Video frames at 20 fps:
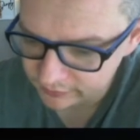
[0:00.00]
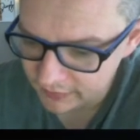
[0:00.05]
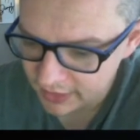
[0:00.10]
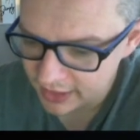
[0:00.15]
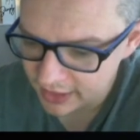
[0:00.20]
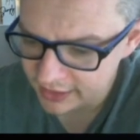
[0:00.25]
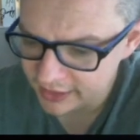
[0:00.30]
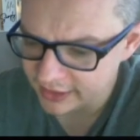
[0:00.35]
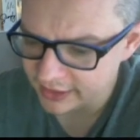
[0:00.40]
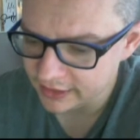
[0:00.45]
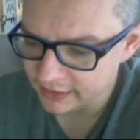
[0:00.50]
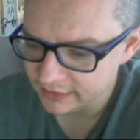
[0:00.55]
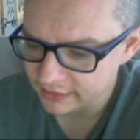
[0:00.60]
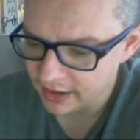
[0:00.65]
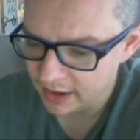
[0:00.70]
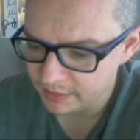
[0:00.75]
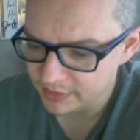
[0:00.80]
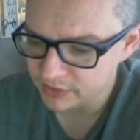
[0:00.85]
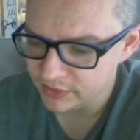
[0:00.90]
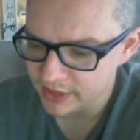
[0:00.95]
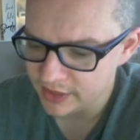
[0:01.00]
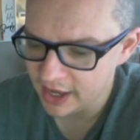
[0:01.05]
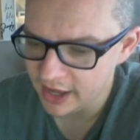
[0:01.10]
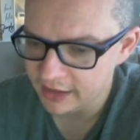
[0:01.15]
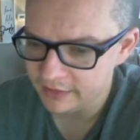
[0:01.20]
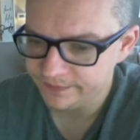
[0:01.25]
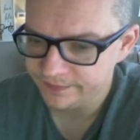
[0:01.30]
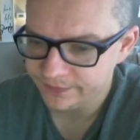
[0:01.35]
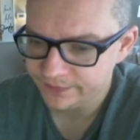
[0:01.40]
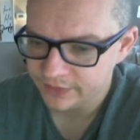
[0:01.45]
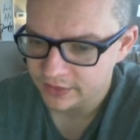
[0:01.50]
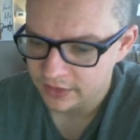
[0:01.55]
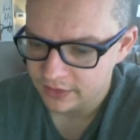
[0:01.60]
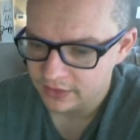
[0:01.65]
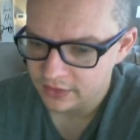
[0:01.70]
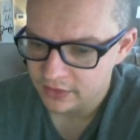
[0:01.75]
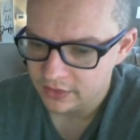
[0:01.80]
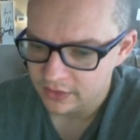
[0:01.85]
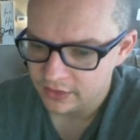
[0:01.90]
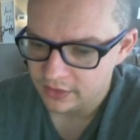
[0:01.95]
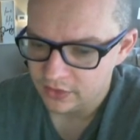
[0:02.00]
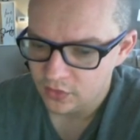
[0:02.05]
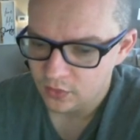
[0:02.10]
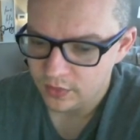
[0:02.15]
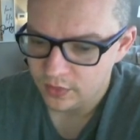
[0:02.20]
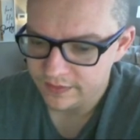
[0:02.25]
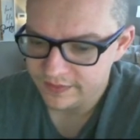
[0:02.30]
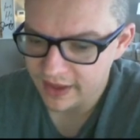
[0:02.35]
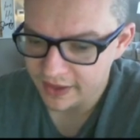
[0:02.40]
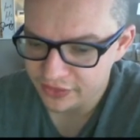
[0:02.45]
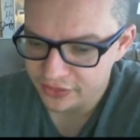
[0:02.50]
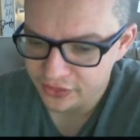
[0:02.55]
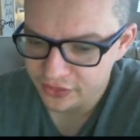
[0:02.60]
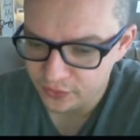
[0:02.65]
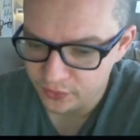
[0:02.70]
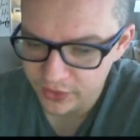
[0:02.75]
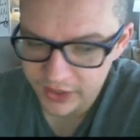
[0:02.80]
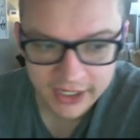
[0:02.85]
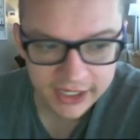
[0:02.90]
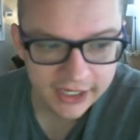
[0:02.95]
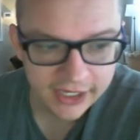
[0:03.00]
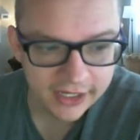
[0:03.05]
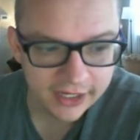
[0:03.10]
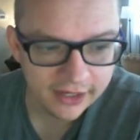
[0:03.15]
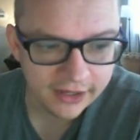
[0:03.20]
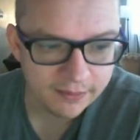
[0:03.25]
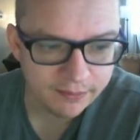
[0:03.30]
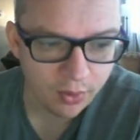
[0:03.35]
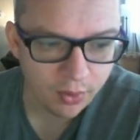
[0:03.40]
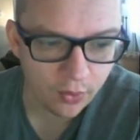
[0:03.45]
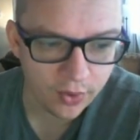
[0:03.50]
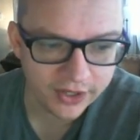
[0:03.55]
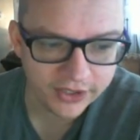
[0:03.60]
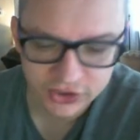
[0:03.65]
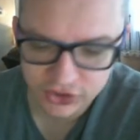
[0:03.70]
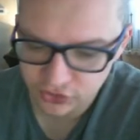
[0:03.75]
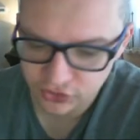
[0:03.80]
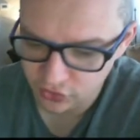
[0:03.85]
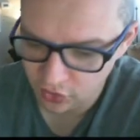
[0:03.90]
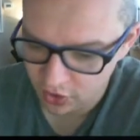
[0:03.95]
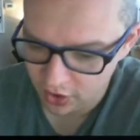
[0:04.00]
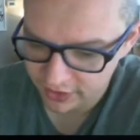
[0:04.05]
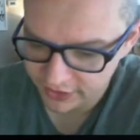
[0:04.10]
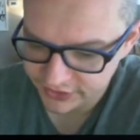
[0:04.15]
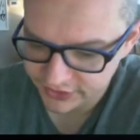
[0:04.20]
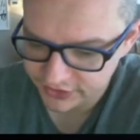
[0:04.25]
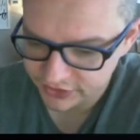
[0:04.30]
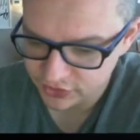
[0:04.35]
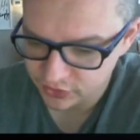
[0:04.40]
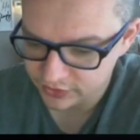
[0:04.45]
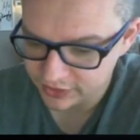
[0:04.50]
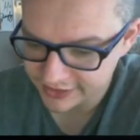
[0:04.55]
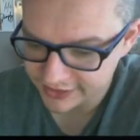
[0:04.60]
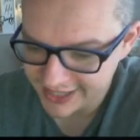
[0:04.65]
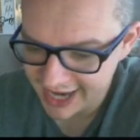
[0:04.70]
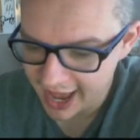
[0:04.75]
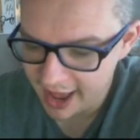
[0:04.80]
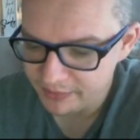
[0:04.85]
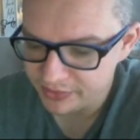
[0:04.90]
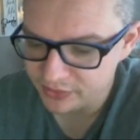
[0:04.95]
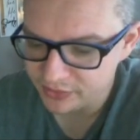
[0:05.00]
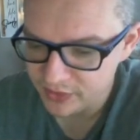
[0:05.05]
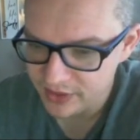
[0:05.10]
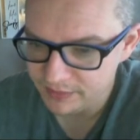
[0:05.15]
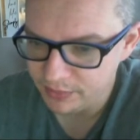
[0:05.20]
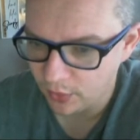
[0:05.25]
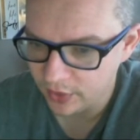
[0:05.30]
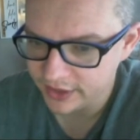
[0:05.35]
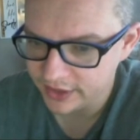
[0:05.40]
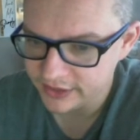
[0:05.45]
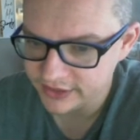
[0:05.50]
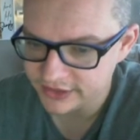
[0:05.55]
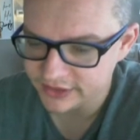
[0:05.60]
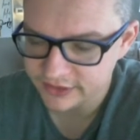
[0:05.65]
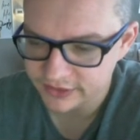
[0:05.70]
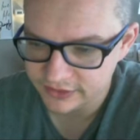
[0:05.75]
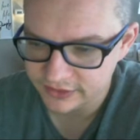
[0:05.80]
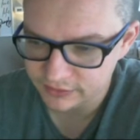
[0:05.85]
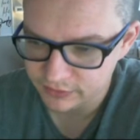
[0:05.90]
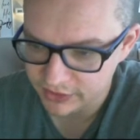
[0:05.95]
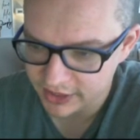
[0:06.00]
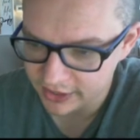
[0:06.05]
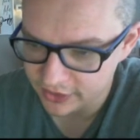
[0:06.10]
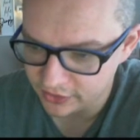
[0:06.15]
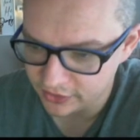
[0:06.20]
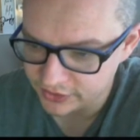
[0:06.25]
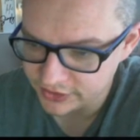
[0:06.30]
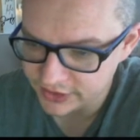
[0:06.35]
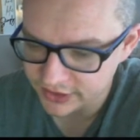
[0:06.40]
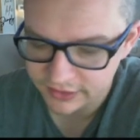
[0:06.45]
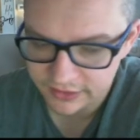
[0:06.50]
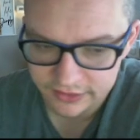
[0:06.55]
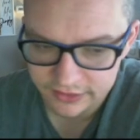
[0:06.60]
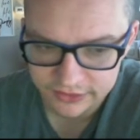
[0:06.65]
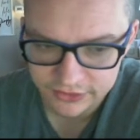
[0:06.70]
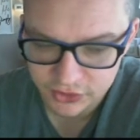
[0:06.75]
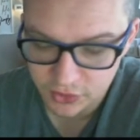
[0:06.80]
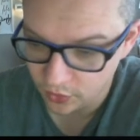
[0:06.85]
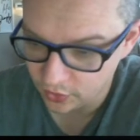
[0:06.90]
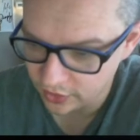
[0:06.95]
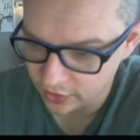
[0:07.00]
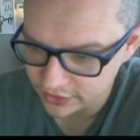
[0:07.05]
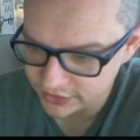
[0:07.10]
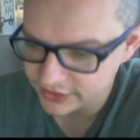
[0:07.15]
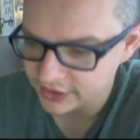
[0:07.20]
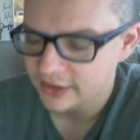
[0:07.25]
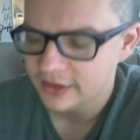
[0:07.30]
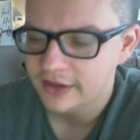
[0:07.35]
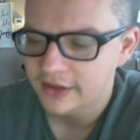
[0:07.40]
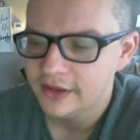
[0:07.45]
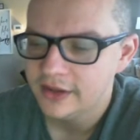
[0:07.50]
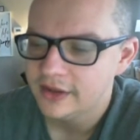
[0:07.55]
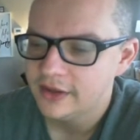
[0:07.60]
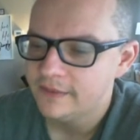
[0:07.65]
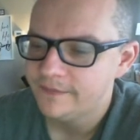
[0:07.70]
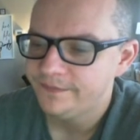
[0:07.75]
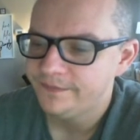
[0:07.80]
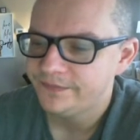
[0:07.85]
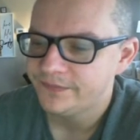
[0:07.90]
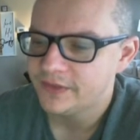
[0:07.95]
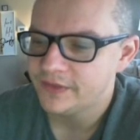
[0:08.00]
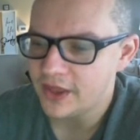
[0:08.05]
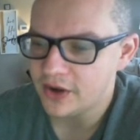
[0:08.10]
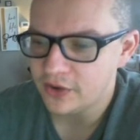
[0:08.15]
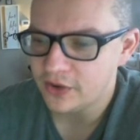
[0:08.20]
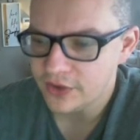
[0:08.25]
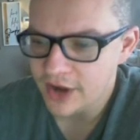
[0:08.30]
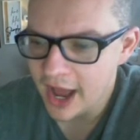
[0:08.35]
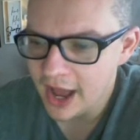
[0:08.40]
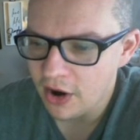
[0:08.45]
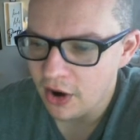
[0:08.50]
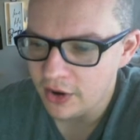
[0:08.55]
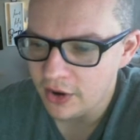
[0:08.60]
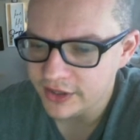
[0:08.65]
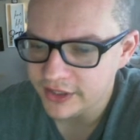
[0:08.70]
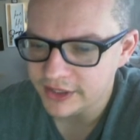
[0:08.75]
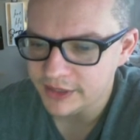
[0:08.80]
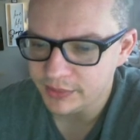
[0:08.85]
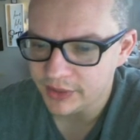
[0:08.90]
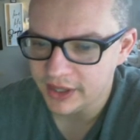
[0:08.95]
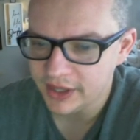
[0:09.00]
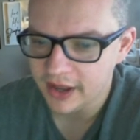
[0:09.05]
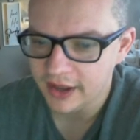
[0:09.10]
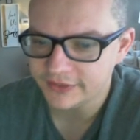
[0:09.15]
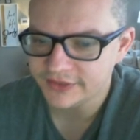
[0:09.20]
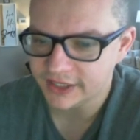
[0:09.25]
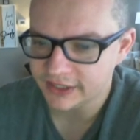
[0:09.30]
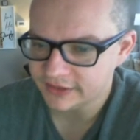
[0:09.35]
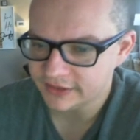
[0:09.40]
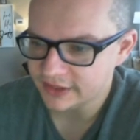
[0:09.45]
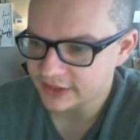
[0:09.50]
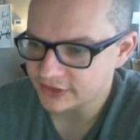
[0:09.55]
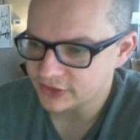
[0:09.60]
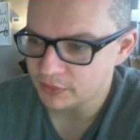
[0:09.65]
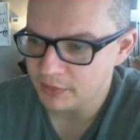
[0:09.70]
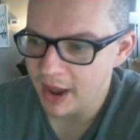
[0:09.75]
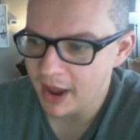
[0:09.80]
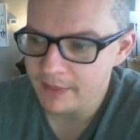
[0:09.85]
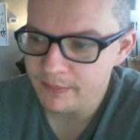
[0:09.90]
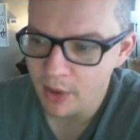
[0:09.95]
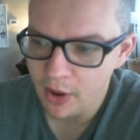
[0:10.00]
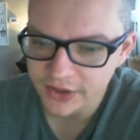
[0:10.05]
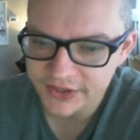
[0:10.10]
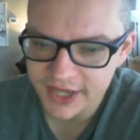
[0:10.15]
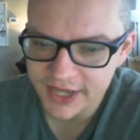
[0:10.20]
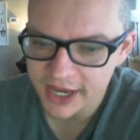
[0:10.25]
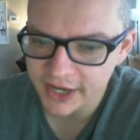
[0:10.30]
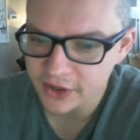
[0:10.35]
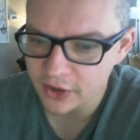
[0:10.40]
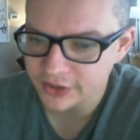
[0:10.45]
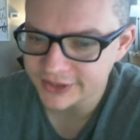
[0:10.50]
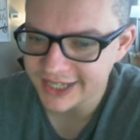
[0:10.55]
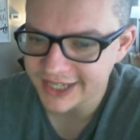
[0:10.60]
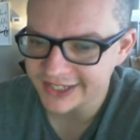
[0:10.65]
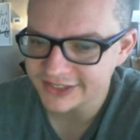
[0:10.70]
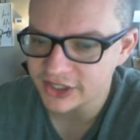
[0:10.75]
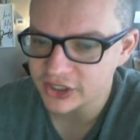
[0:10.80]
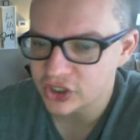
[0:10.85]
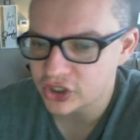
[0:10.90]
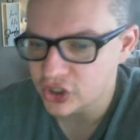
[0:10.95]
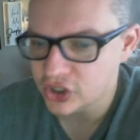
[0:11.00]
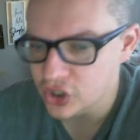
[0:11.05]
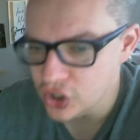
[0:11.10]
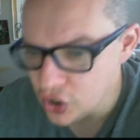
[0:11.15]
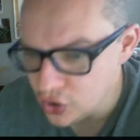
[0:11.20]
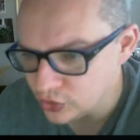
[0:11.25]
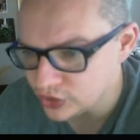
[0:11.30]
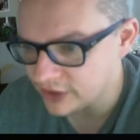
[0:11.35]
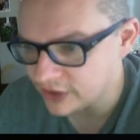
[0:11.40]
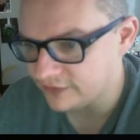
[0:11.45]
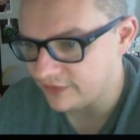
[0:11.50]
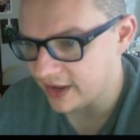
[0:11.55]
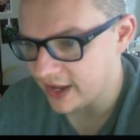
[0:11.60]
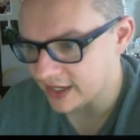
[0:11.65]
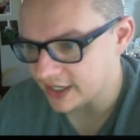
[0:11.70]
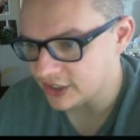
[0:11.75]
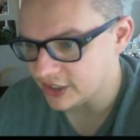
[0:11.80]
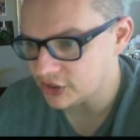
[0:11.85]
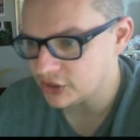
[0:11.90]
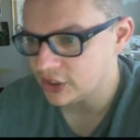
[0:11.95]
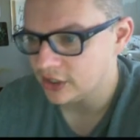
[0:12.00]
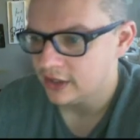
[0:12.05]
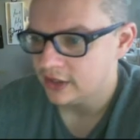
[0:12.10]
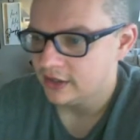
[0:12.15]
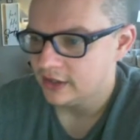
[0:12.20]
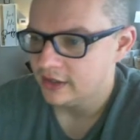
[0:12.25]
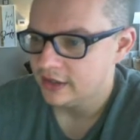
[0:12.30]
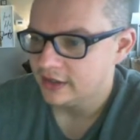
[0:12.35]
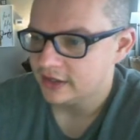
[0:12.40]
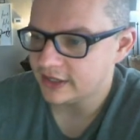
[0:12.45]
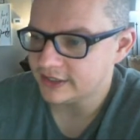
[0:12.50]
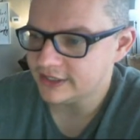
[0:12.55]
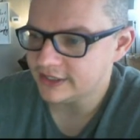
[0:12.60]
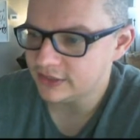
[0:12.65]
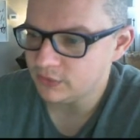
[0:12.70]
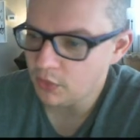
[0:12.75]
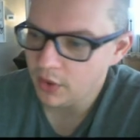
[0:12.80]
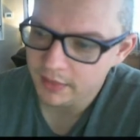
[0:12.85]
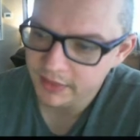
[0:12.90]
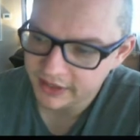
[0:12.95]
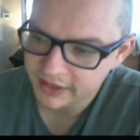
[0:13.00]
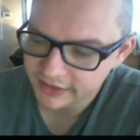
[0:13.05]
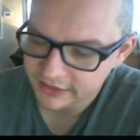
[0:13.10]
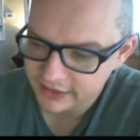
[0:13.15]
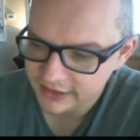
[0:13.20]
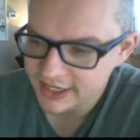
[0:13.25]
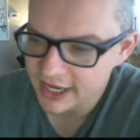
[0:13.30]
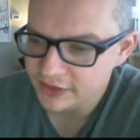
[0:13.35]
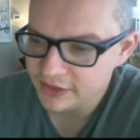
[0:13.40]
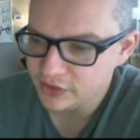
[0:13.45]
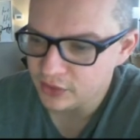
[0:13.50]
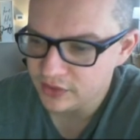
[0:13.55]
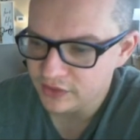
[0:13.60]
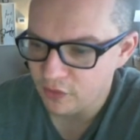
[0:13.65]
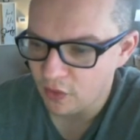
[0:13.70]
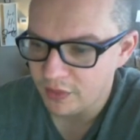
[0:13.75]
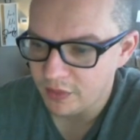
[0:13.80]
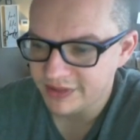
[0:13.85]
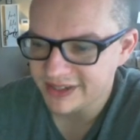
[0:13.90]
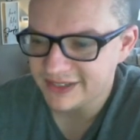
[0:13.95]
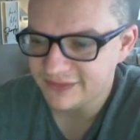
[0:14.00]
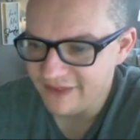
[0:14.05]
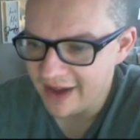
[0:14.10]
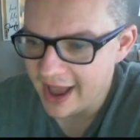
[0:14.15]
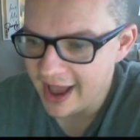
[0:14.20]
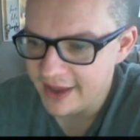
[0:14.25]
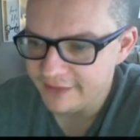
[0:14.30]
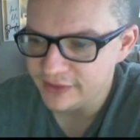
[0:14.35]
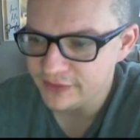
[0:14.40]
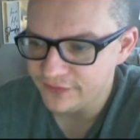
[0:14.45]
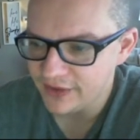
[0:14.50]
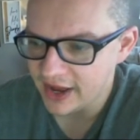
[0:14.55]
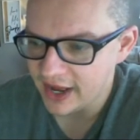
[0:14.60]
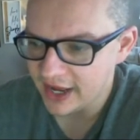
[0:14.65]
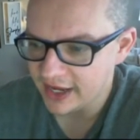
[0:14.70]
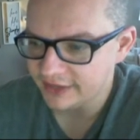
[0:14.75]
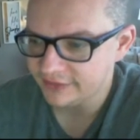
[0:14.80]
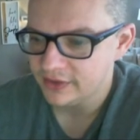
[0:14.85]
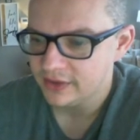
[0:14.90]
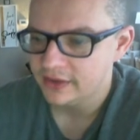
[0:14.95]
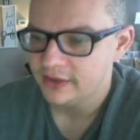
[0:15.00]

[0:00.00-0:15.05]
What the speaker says: And again, how many we got? We've got 3 points draws. So the top 3 points getters, scorers, that are not already in the playoffs get this. So my Balzac Ertz has a huge advantage because, he's 834, but he's 5-5.